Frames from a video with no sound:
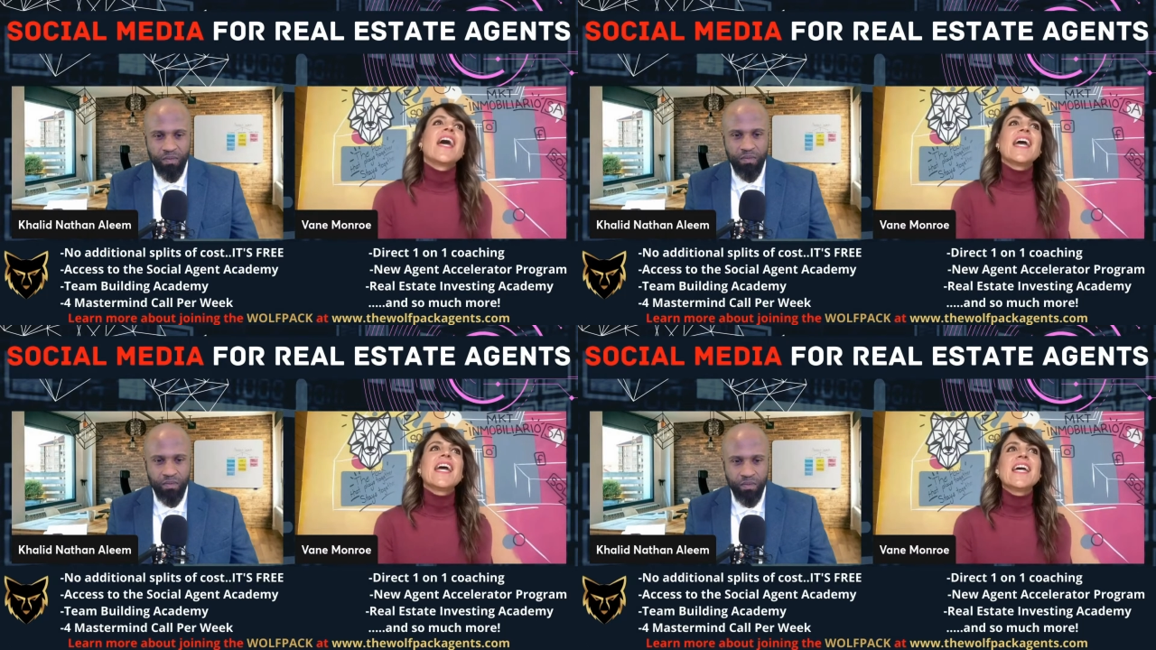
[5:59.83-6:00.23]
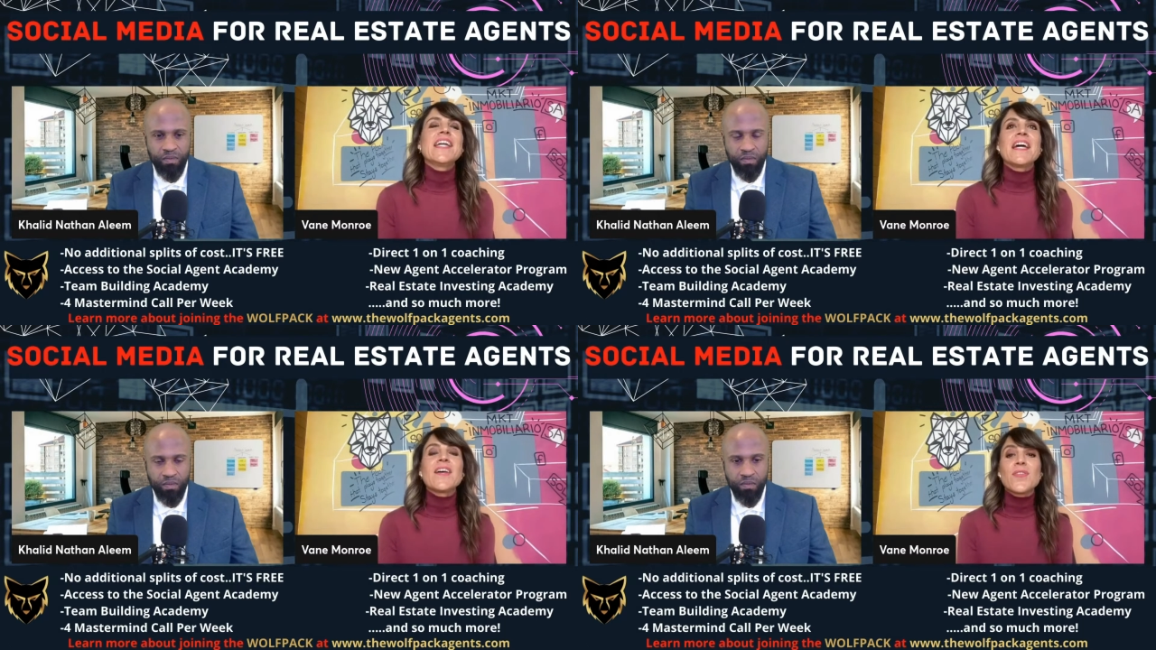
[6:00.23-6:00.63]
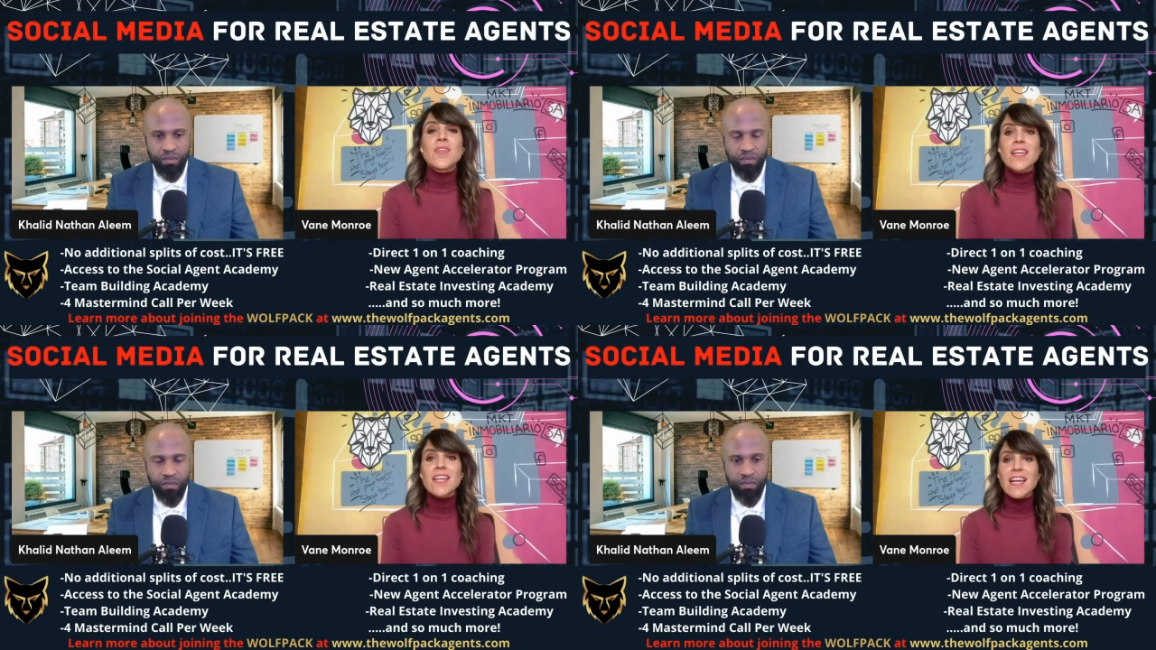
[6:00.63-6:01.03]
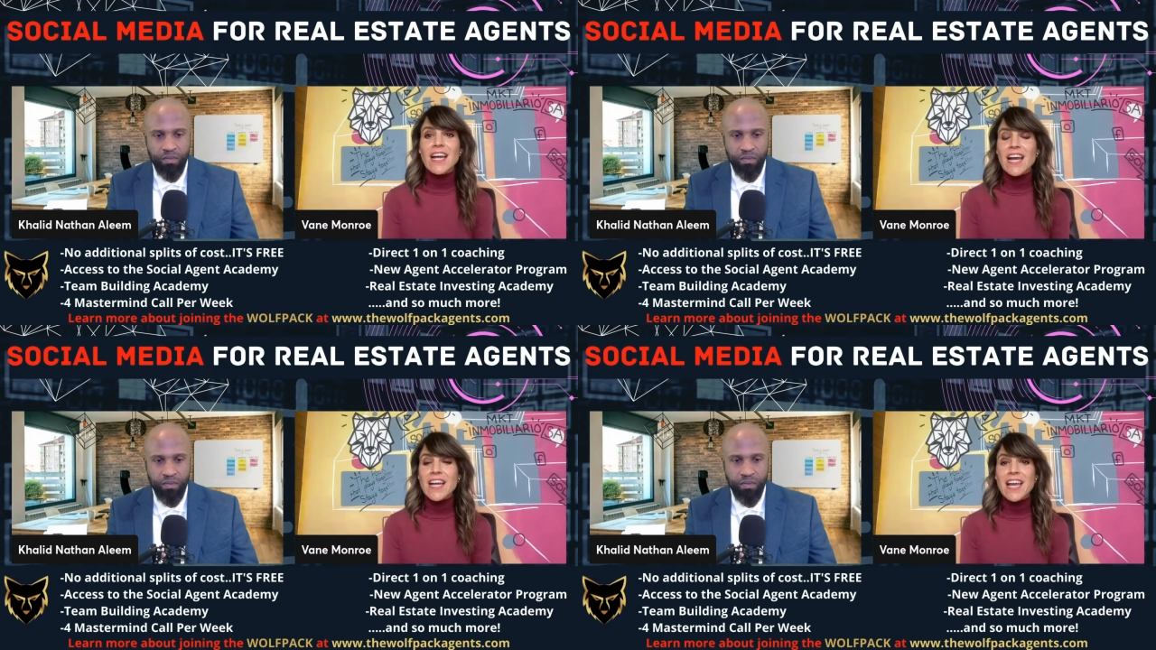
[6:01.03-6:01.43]
Speaker 1: and I think
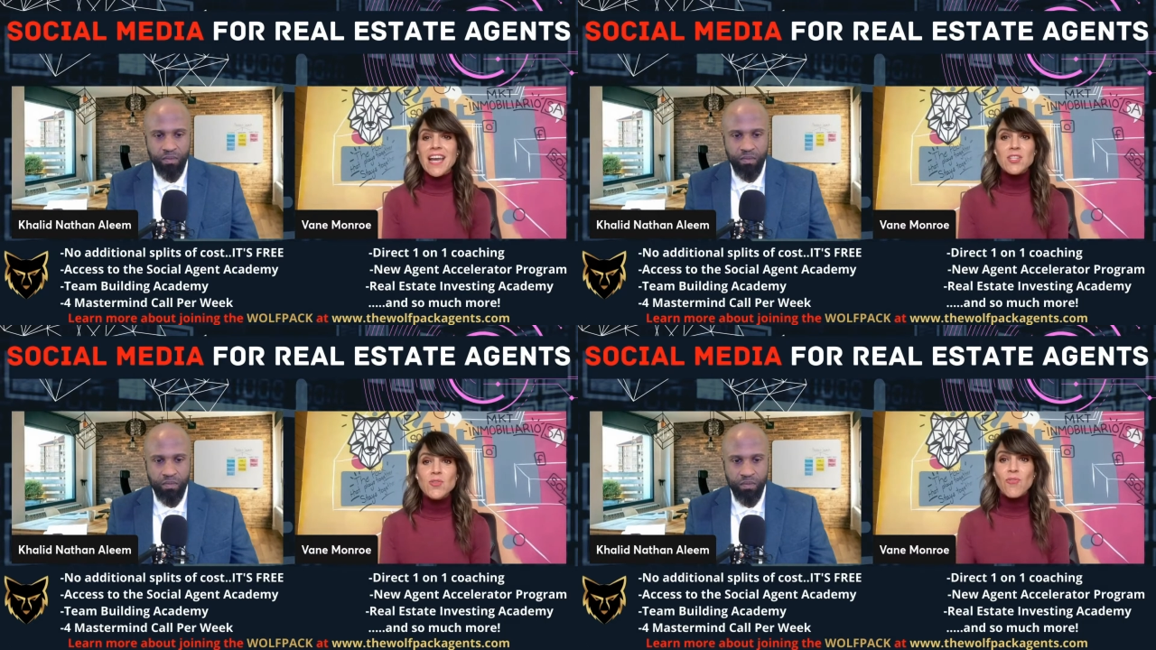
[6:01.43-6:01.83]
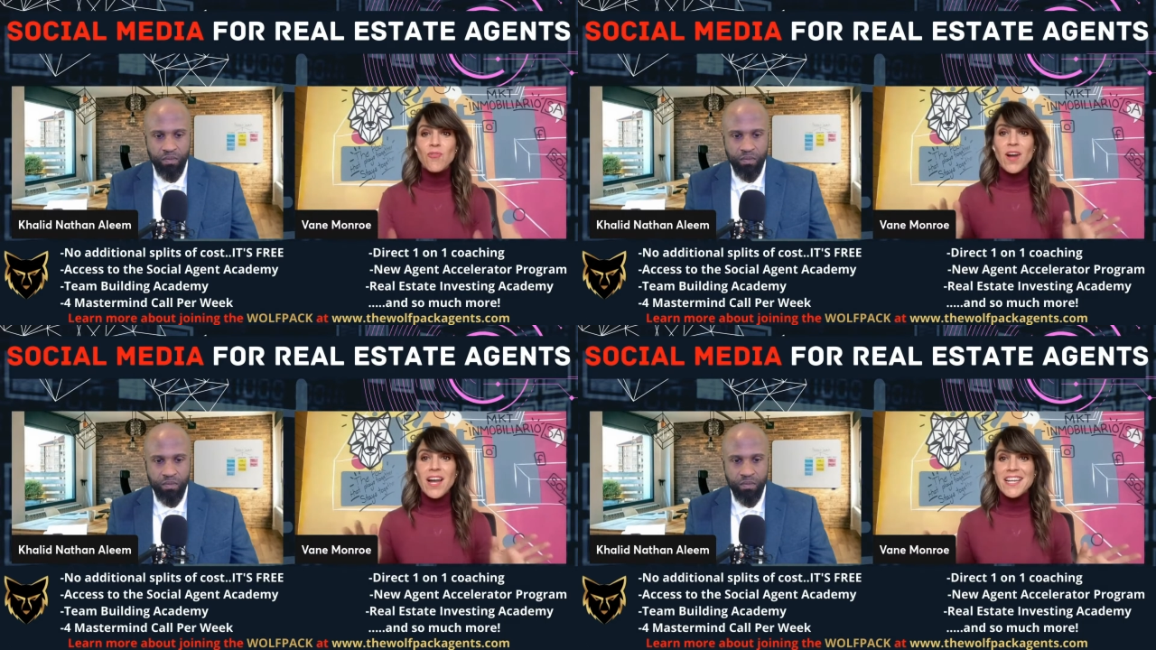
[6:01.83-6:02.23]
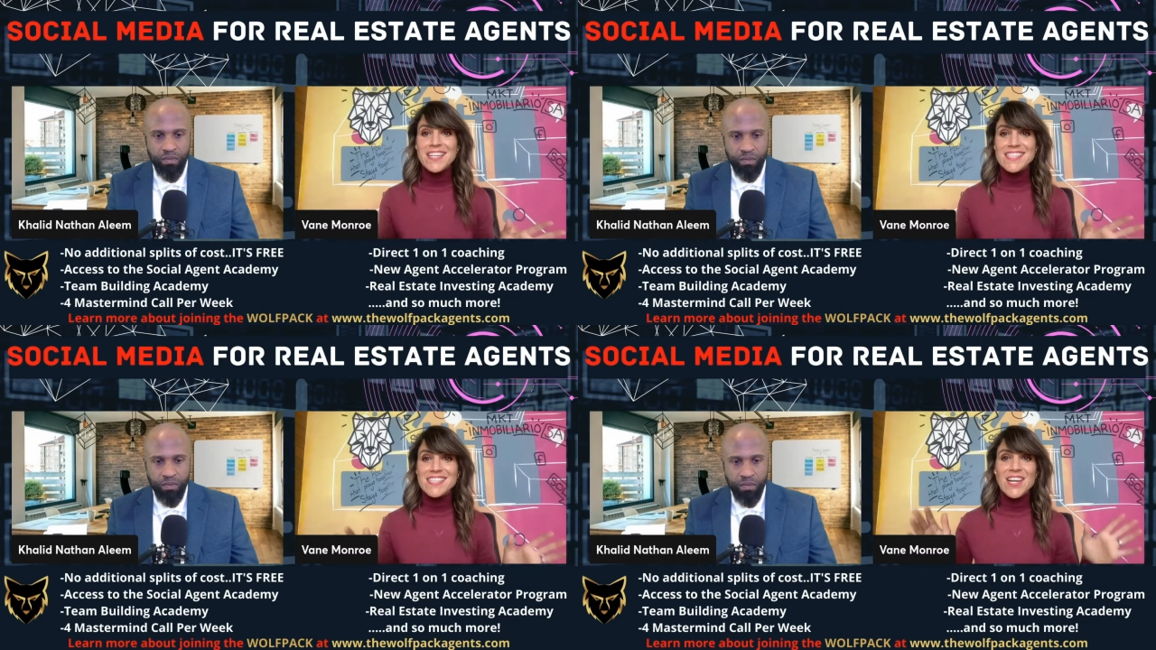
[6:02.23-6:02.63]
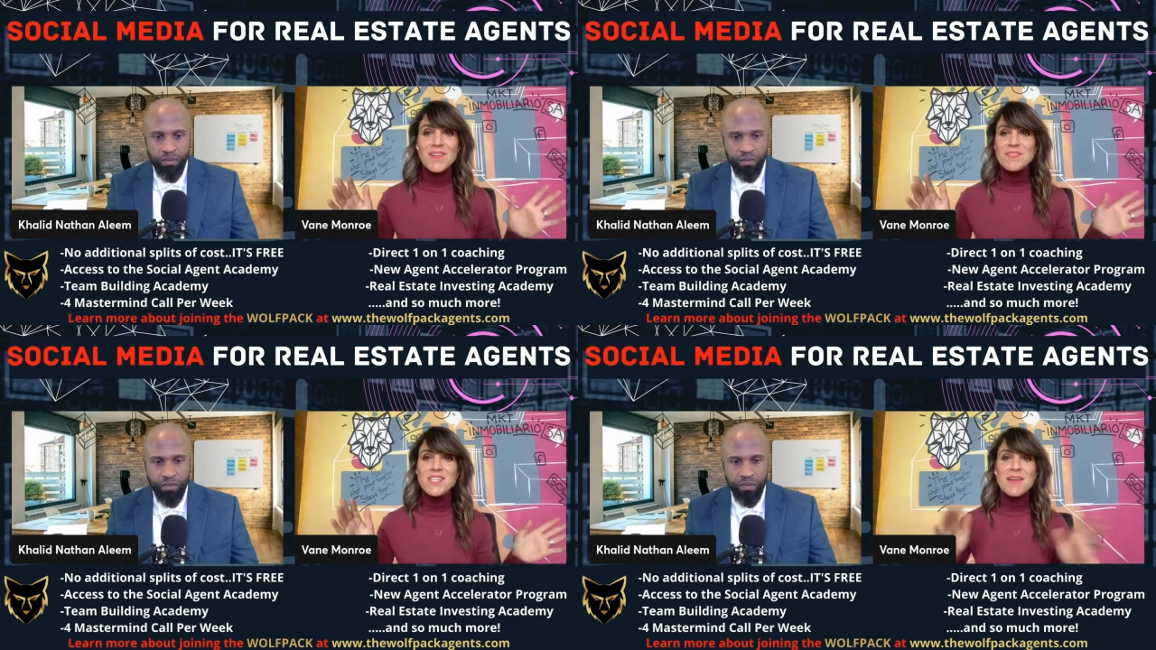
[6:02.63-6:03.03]
I had to find
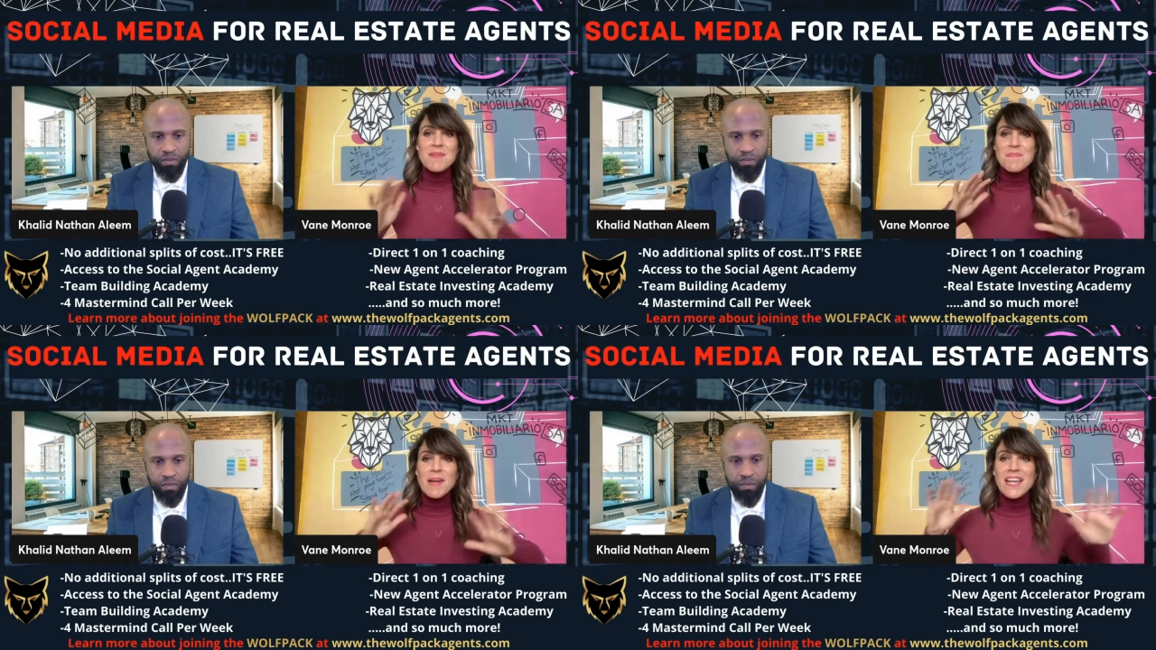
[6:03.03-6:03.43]
some time in my